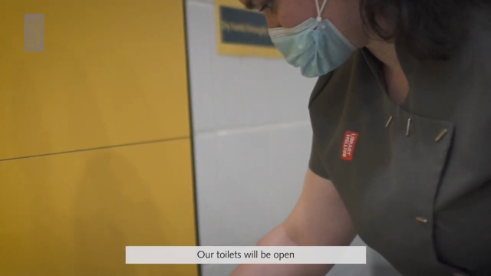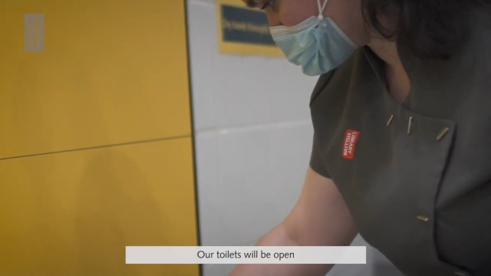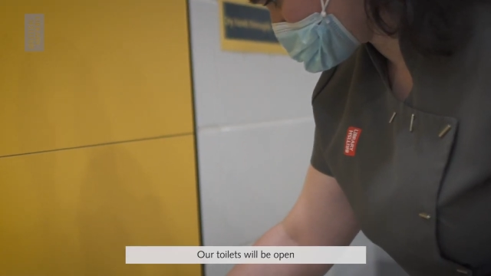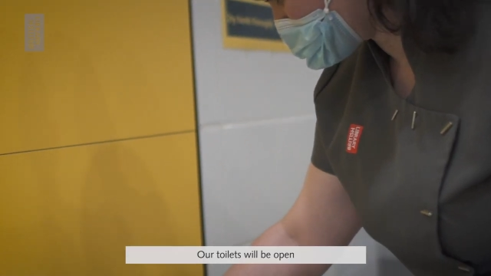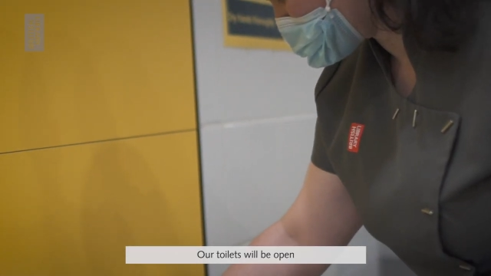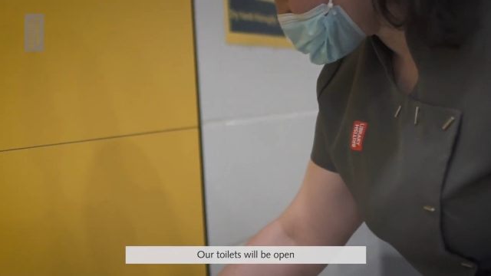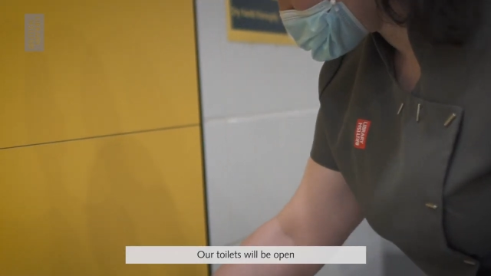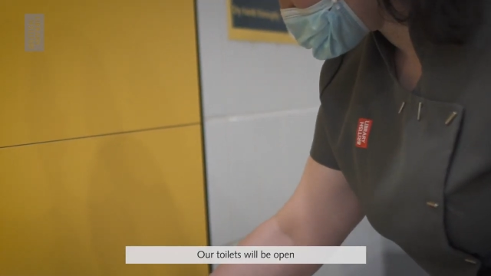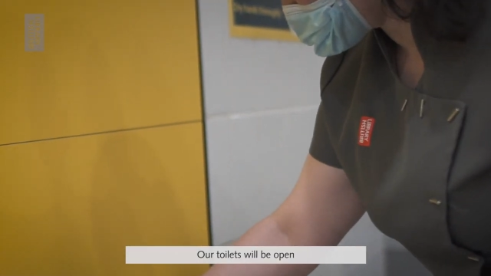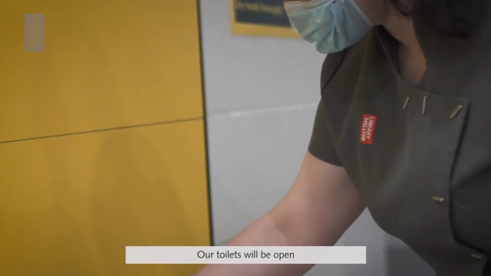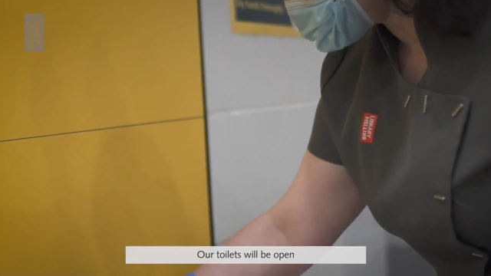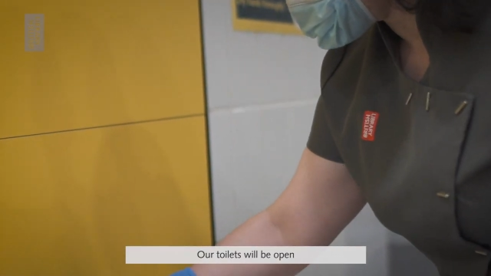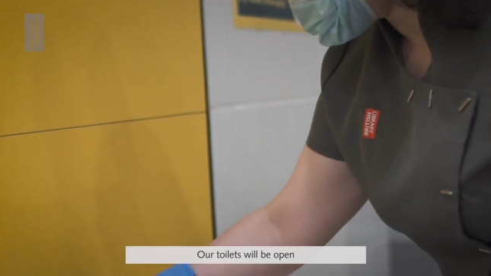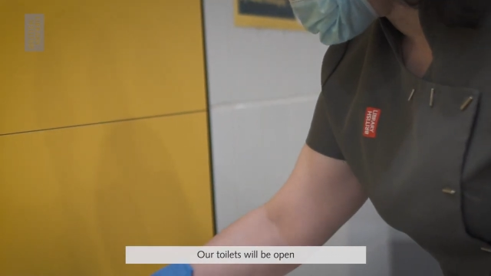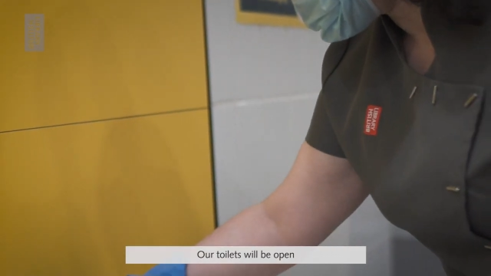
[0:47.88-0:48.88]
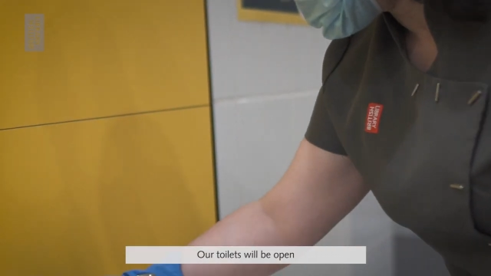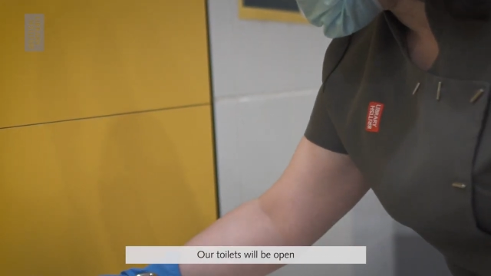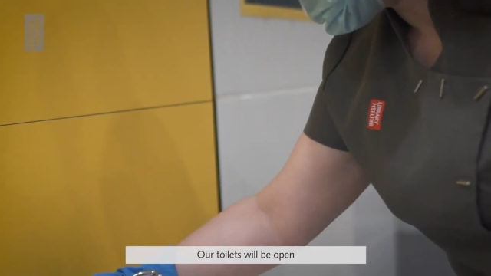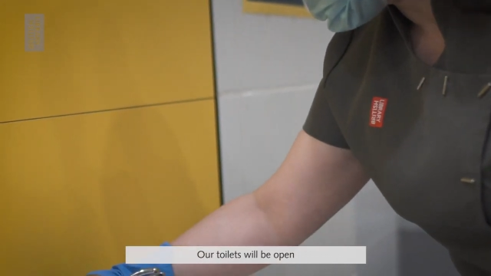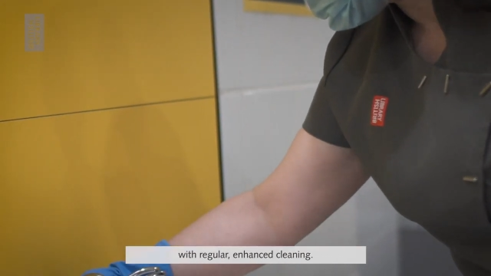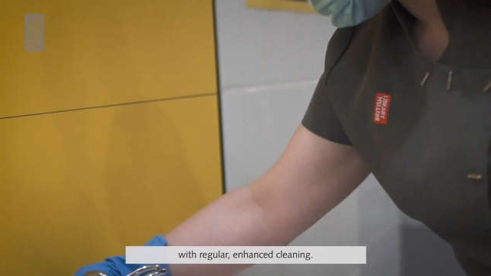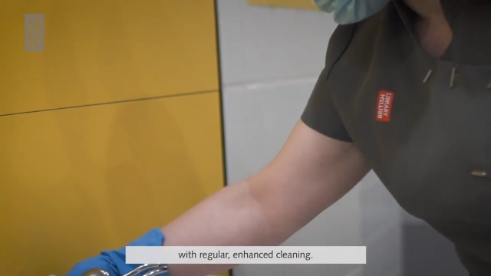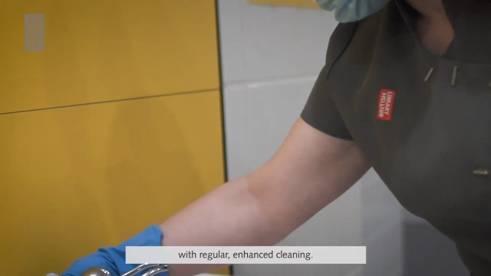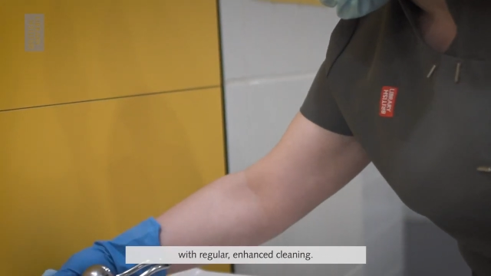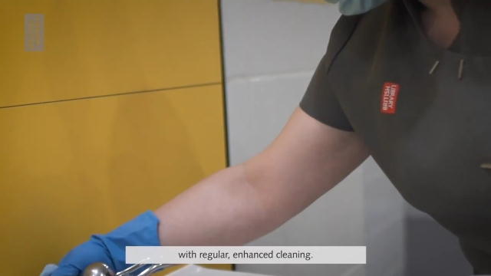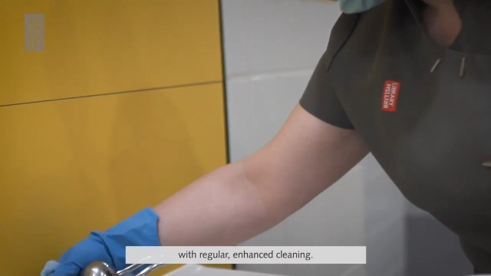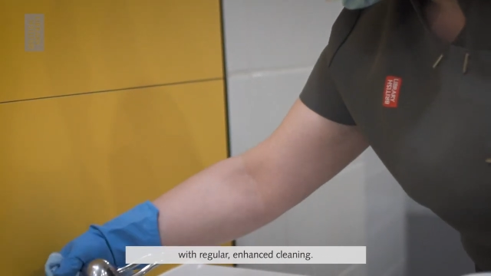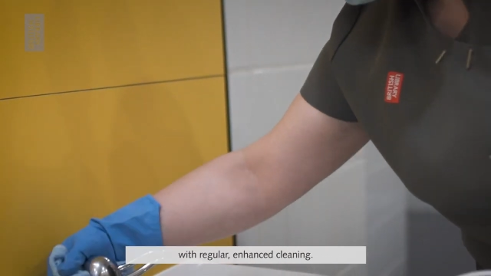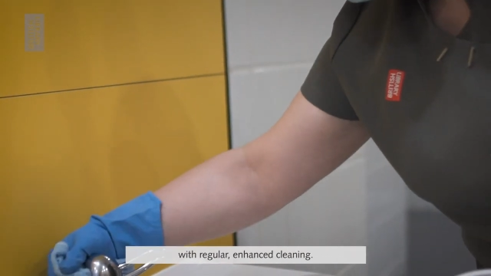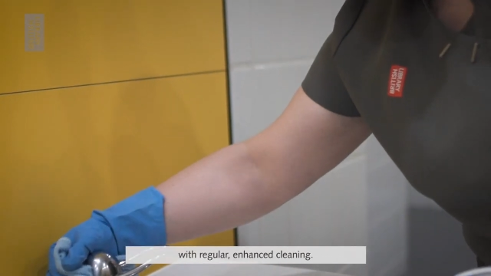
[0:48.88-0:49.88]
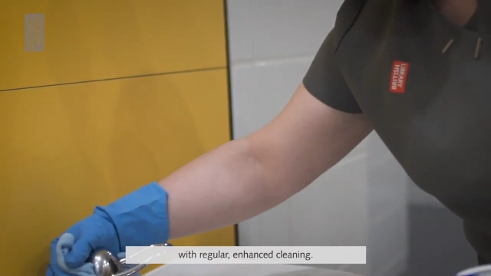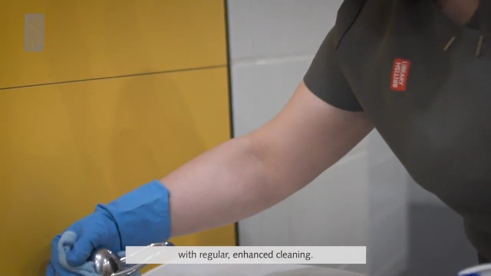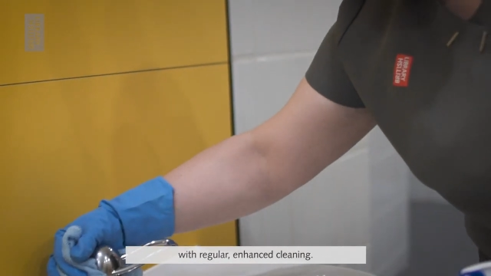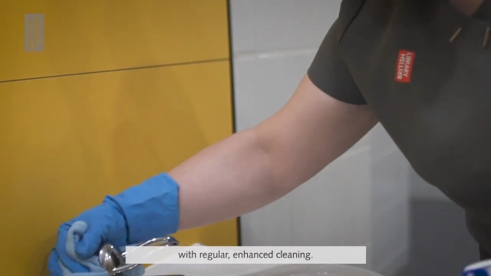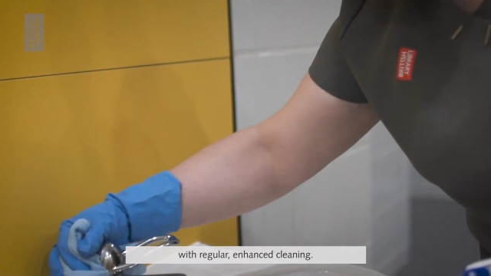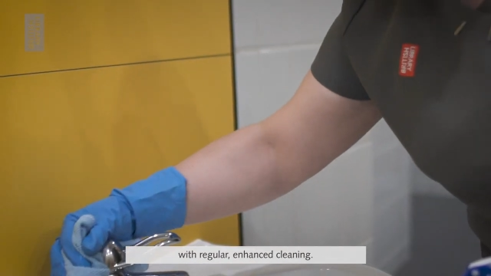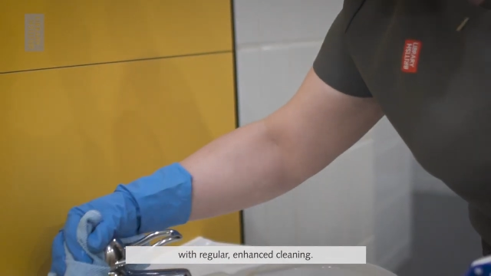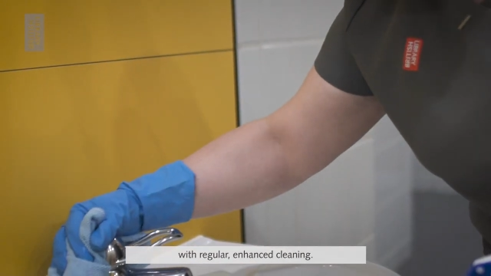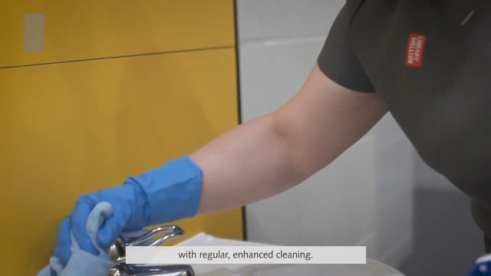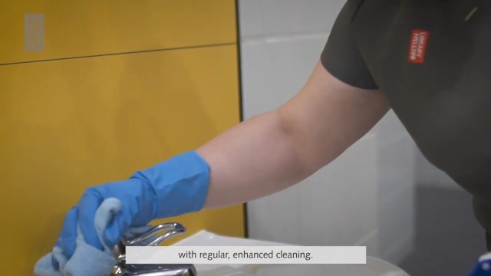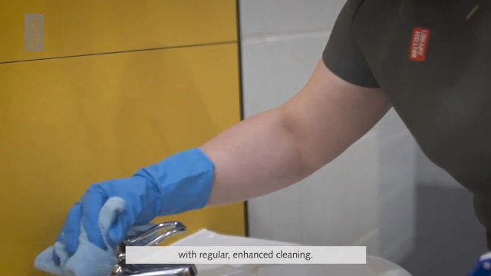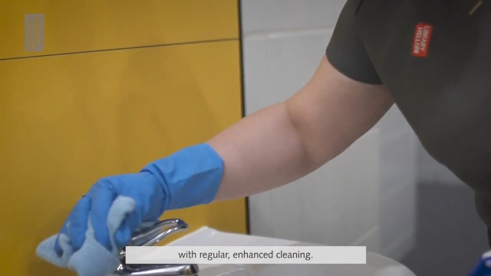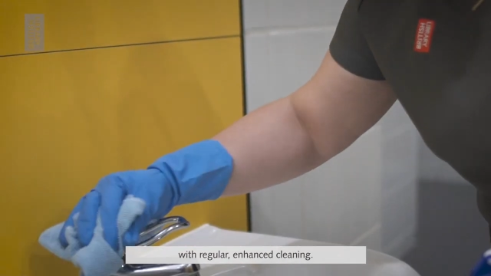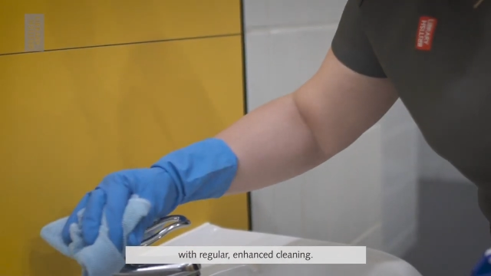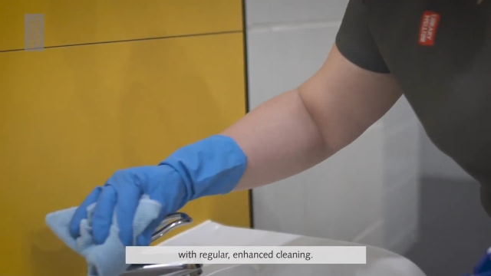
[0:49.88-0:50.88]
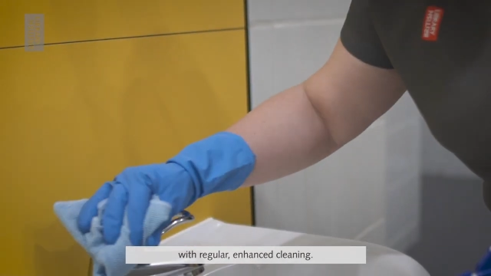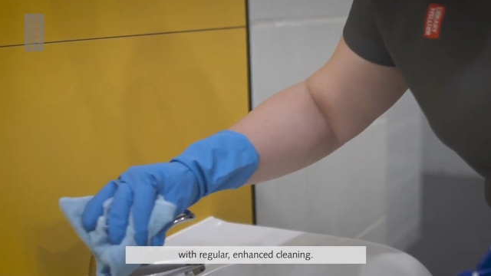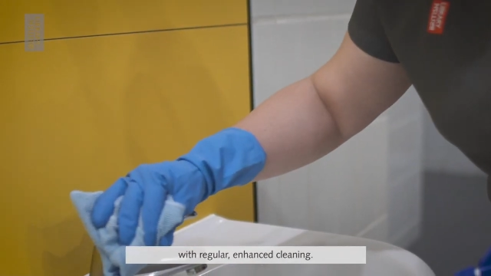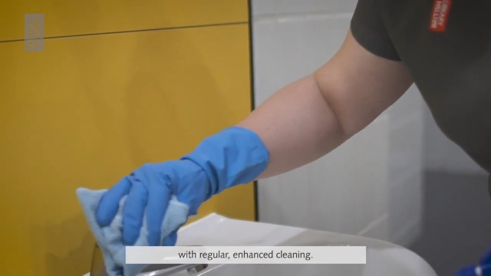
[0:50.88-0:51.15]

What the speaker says: [unreadable: no face in view]